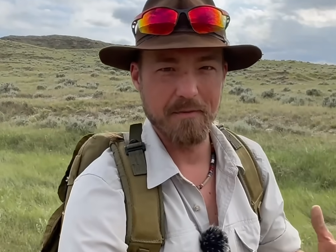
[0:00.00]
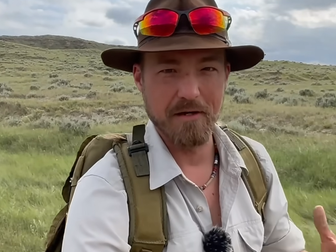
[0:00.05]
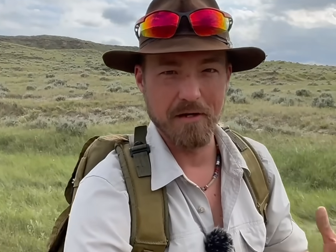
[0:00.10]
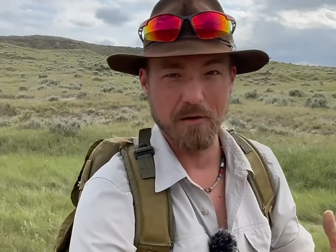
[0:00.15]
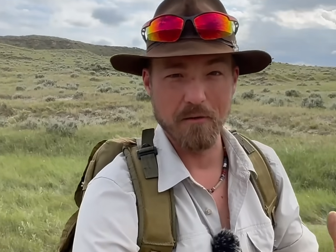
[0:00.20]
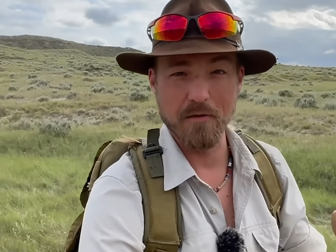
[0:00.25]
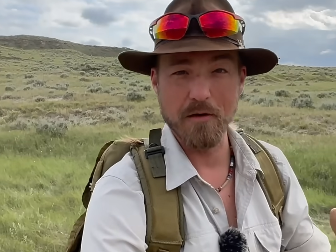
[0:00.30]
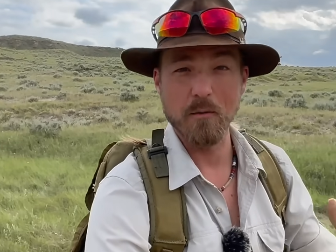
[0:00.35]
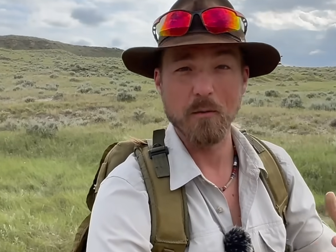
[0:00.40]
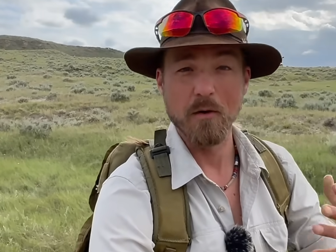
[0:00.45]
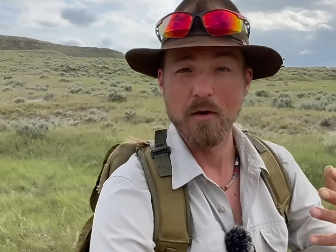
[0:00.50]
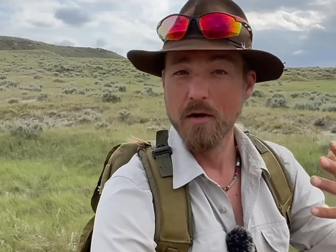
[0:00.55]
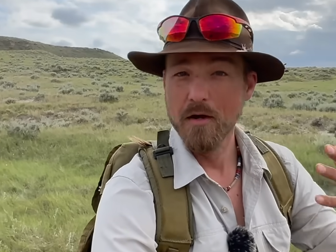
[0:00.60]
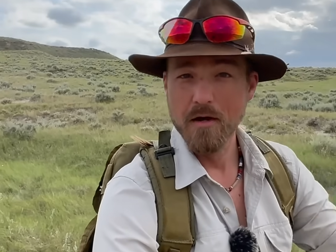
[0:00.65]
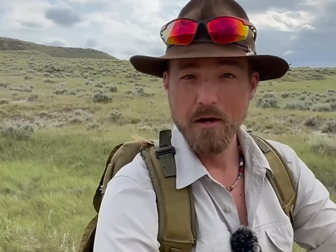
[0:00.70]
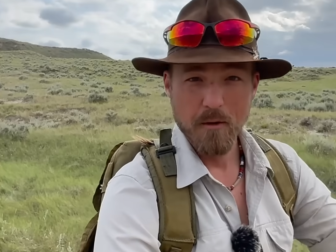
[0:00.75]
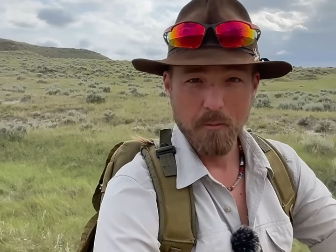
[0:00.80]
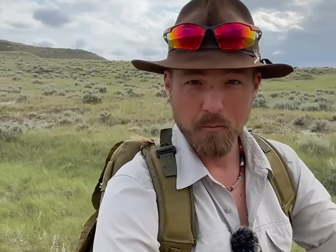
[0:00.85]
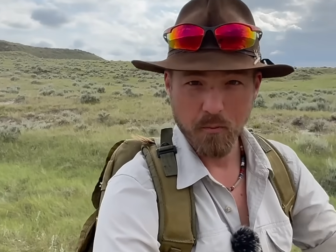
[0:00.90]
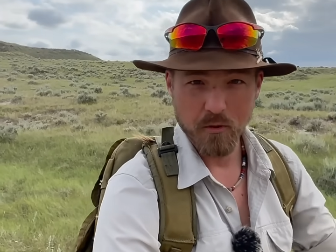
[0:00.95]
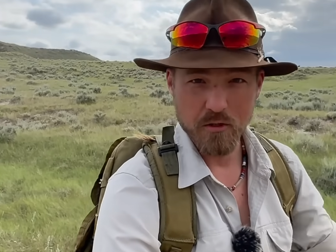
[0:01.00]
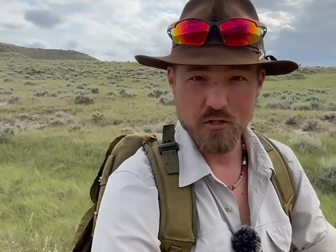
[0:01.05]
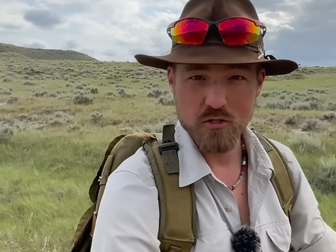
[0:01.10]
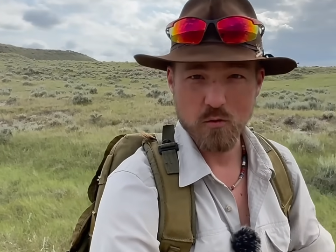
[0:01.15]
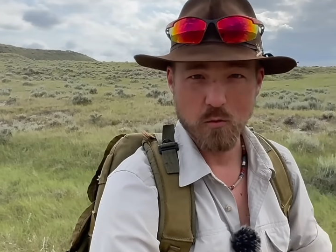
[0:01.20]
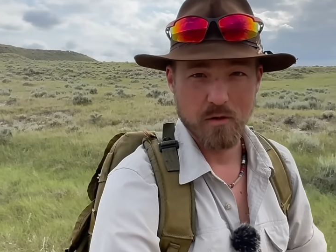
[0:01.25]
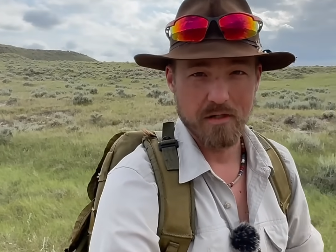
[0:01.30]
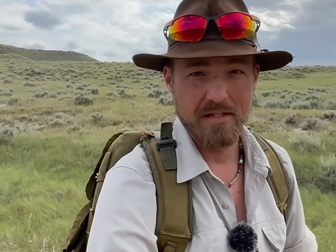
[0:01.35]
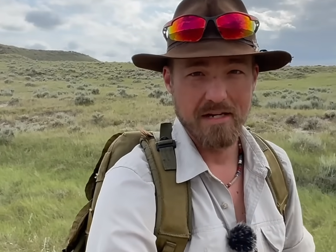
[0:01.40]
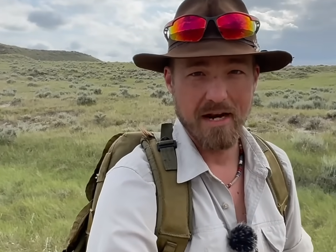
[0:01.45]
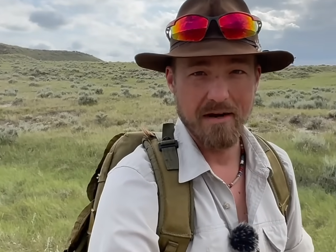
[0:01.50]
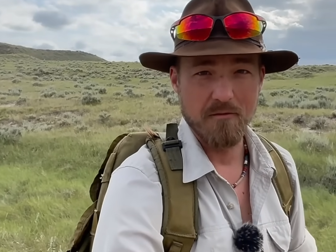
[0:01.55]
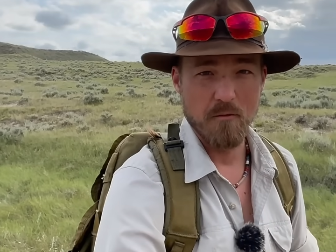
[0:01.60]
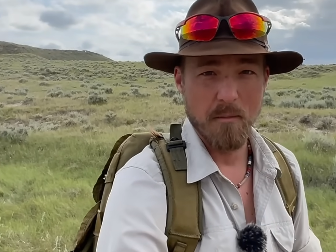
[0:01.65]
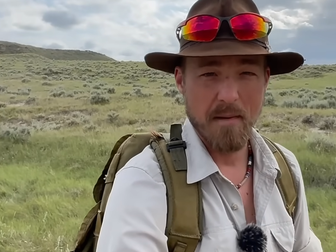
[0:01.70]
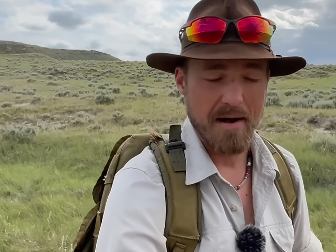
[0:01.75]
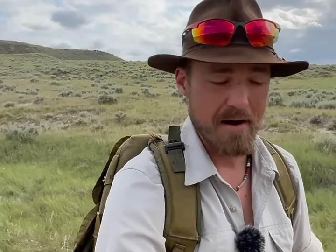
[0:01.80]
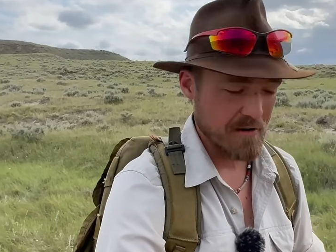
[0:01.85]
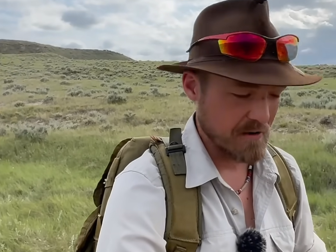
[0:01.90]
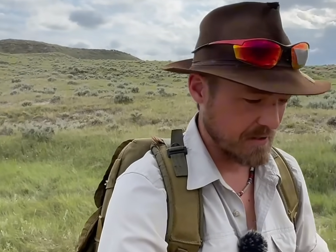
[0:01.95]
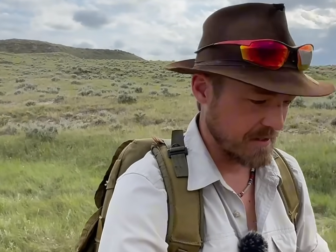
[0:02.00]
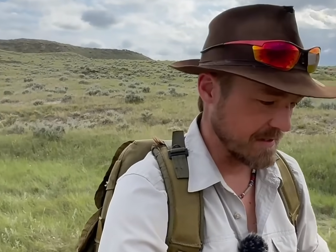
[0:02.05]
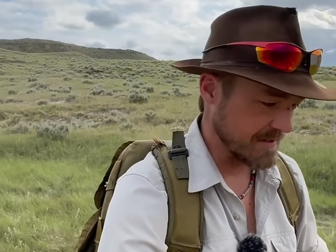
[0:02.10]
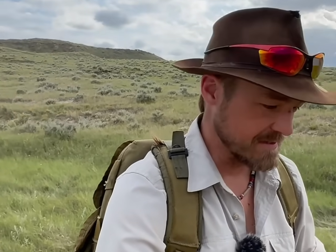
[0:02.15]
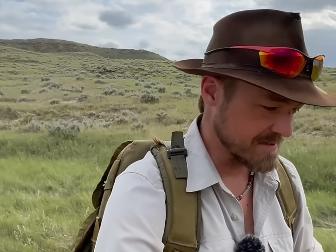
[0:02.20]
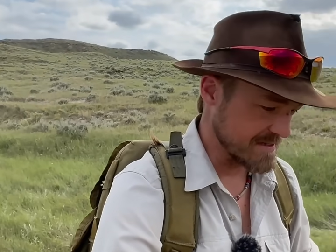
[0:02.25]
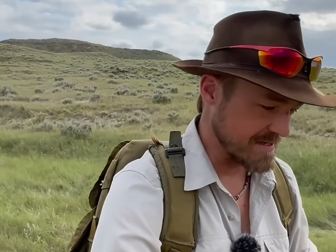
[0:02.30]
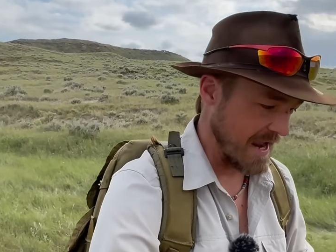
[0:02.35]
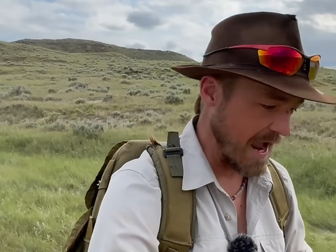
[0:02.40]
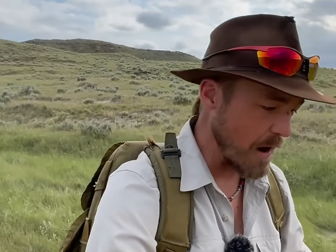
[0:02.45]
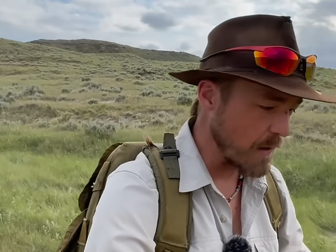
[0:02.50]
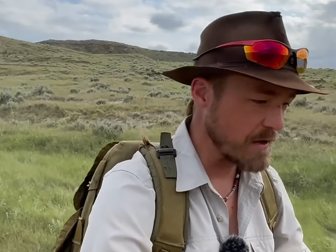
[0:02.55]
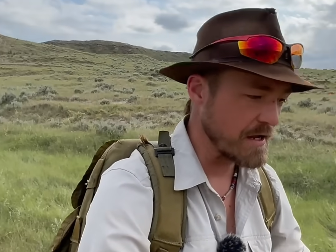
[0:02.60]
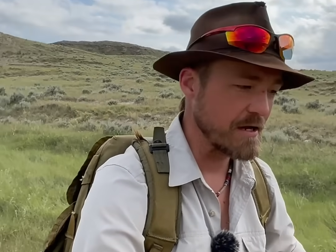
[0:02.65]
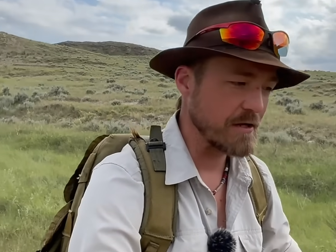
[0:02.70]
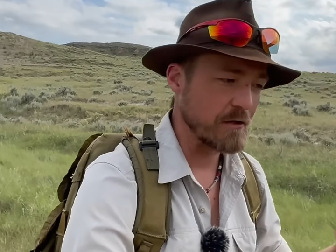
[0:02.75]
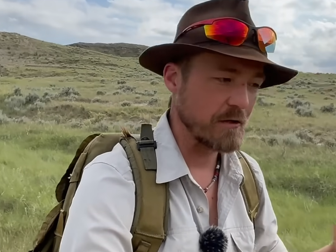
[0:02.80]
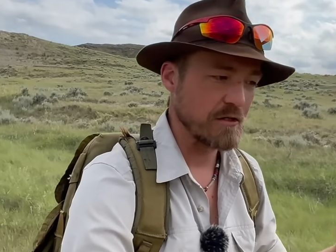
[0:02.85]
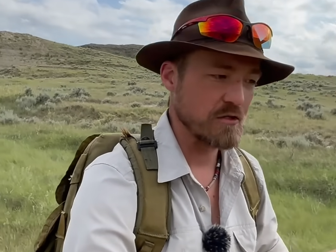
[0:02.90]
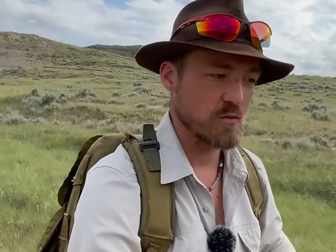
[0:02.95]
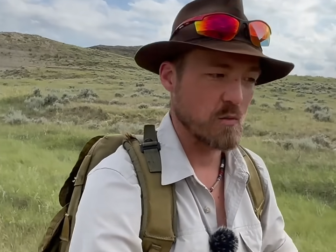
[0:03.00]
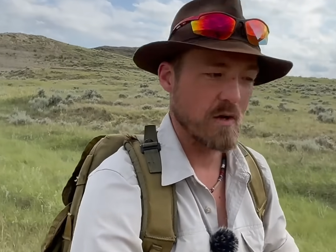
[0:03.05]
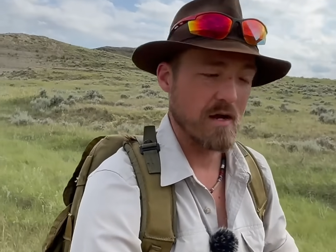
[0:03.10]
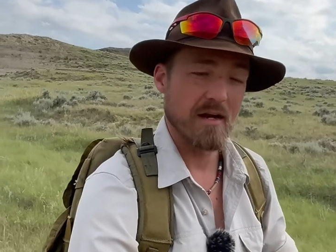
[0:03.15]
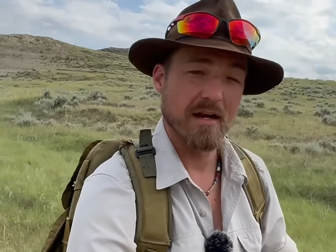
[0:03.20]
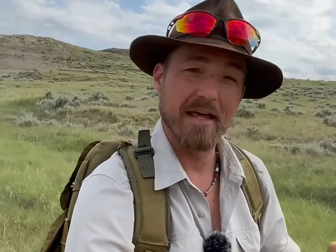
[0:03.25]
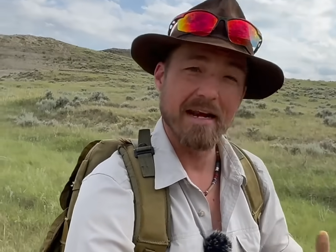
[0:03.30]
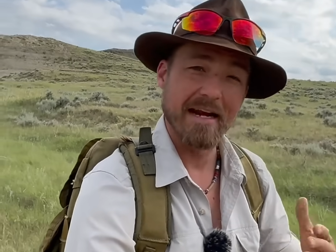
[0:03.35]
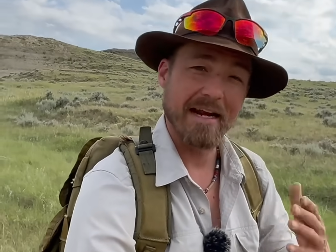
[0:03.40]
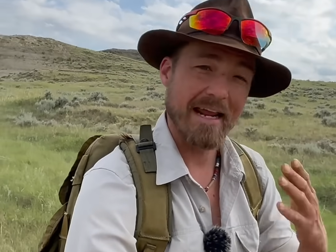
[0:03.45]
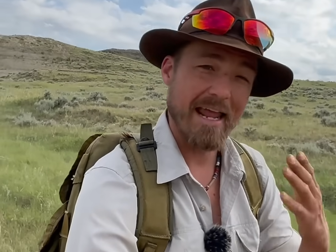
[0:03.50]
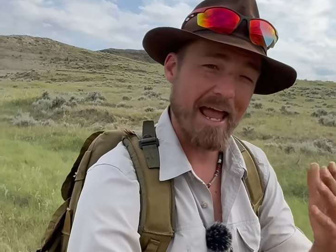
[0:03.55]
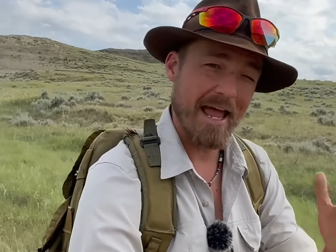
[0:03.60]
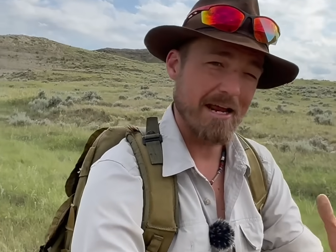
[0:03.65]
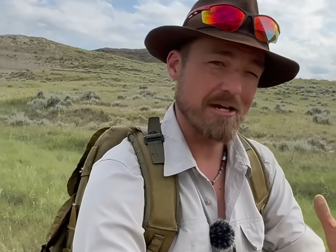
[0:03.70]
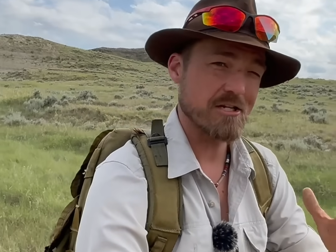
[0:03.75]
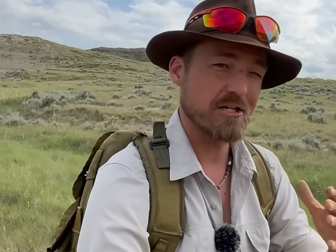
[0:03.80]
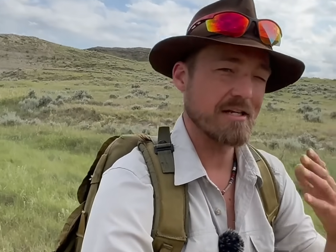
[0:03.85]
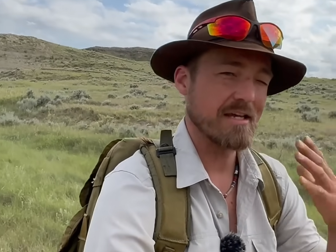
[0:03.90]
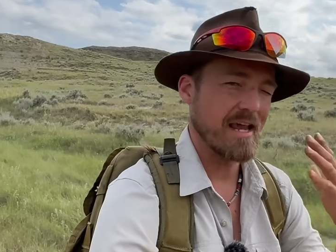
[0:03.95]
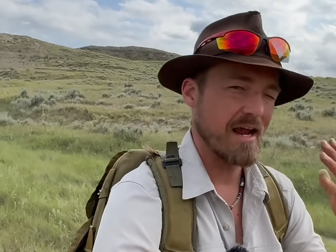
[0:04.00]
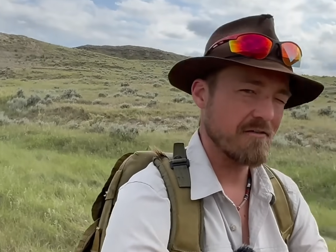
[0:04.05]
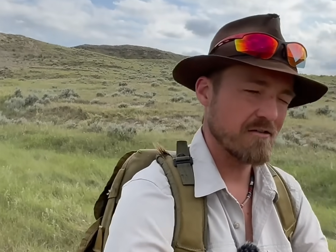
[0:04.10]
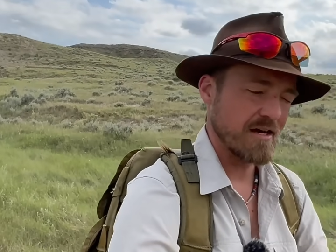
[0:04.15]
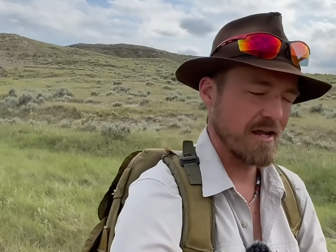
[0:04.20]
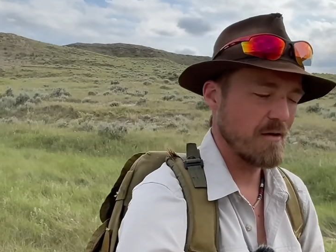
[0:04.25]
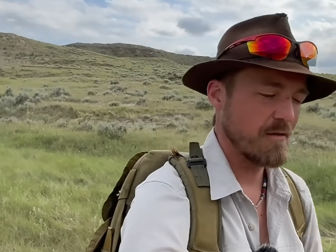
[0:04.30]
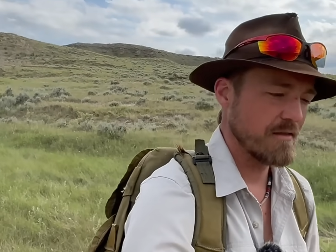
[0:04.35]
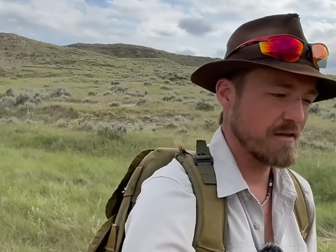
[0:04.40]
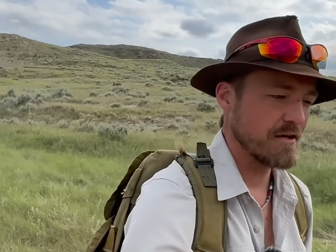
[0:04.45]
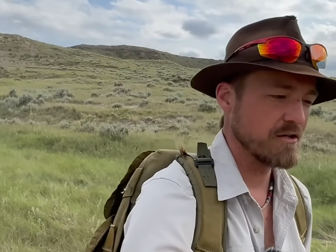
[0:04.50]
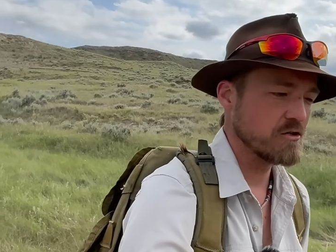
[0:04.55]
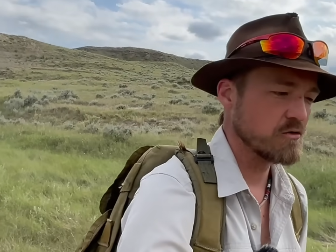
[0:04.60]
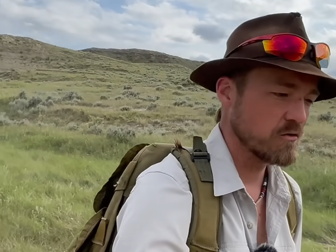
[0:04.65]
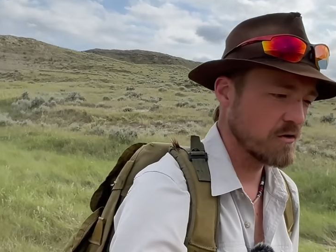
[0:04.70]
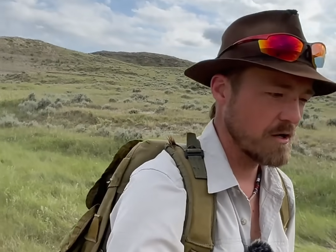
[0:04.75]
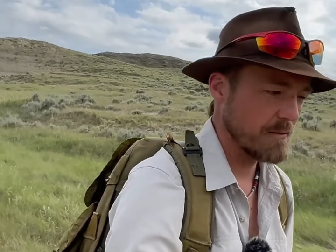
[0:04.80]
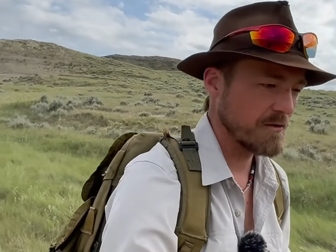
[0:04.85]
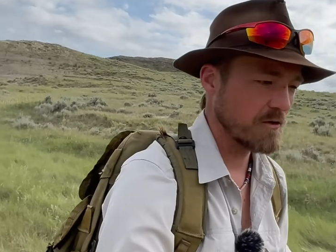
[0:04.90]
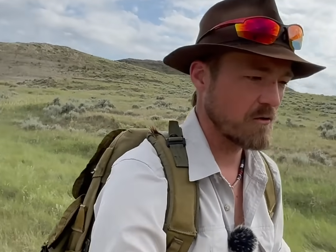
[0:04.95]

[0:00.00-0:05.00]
You know, there were prehistoric Native Americans out here as well. And occasionally, every now and then, you'll come